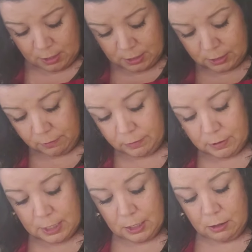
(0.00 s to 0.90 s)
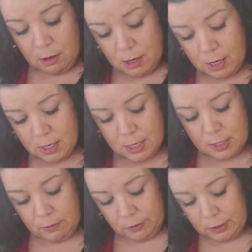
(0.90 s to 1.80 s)
It doesn't take long
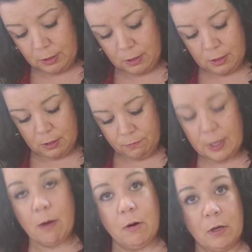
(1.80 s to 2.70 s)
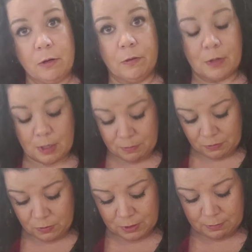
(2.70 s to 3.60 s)
until the flour is
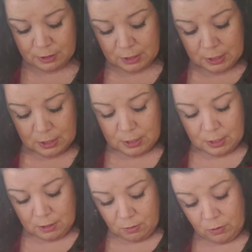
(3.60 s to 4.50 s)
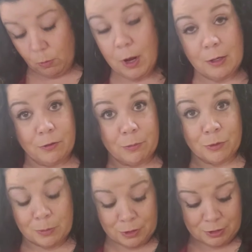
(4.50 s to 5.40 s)
absorbed, or the water is
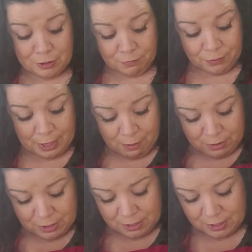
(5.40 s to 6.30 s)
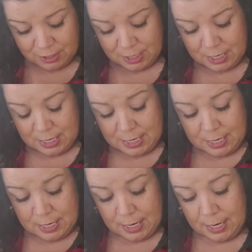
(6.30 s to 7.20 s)
absorbed into the flour,
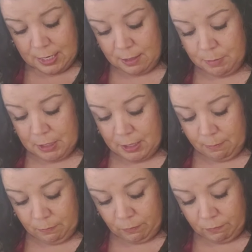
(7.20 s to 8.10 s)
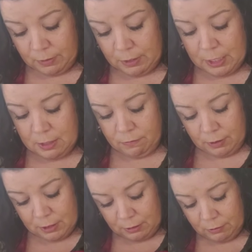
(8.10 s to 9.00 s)
and it becomes very
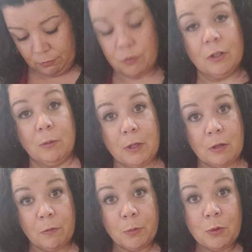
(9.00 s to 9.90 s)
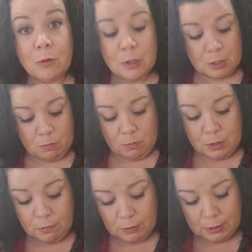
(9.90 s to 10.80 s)
difficult to stir with the spoon. And once